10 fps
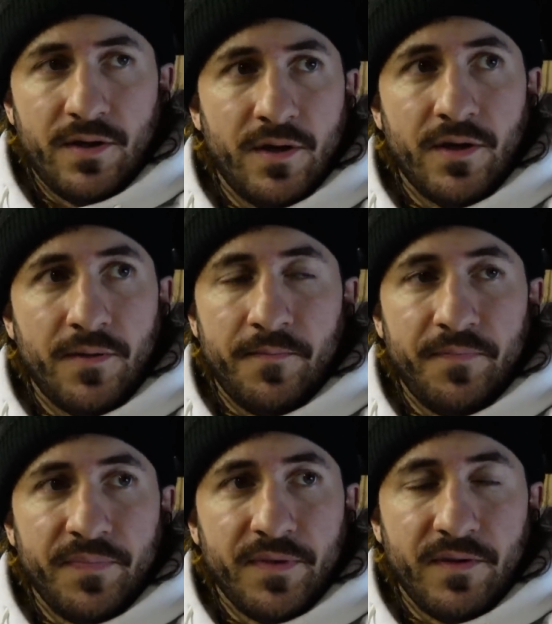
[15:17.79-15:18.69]

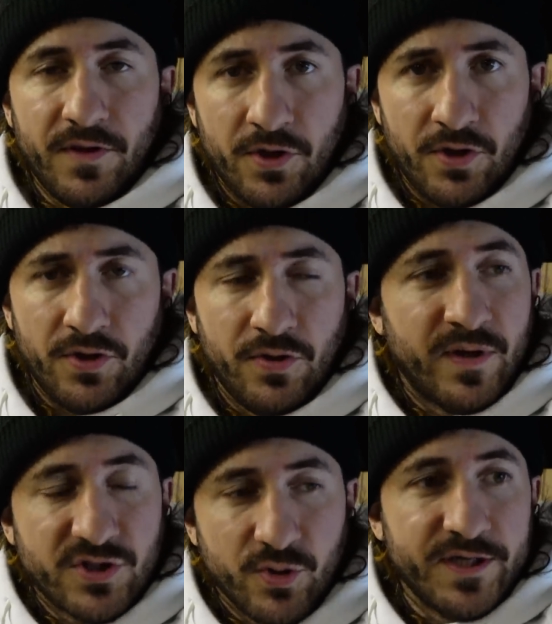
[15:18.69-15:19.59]
um, you,
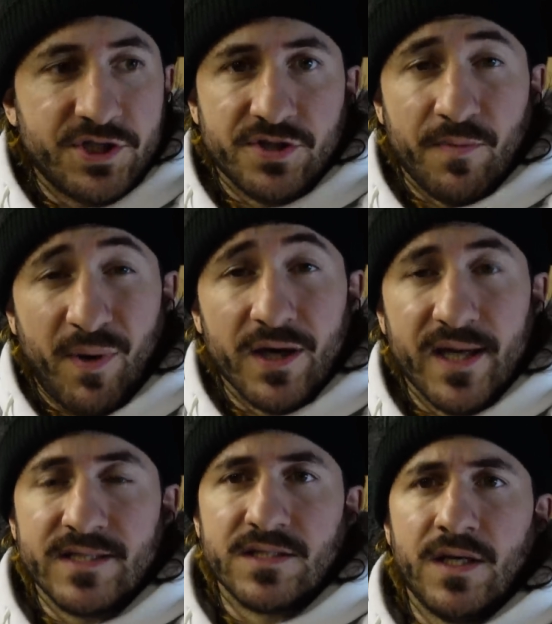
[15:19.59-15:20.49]
my Twitch, the
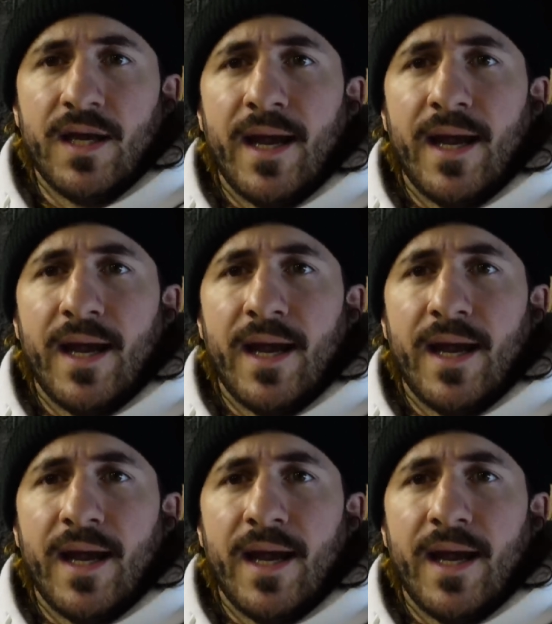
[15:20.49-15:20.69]
podcast,